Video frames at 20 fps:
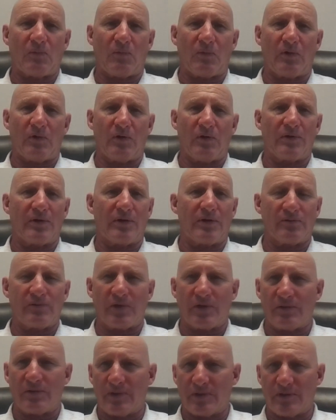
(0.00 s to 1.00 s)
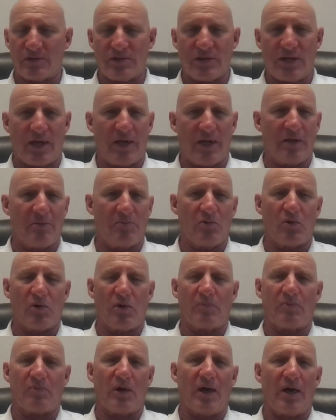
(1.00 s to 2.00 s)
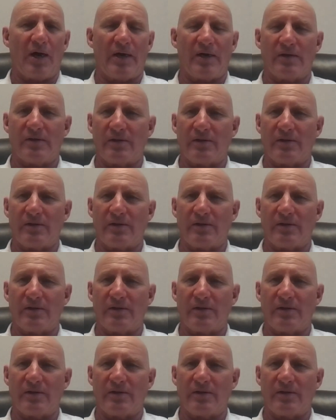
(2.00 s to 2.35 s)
They're standing more upright.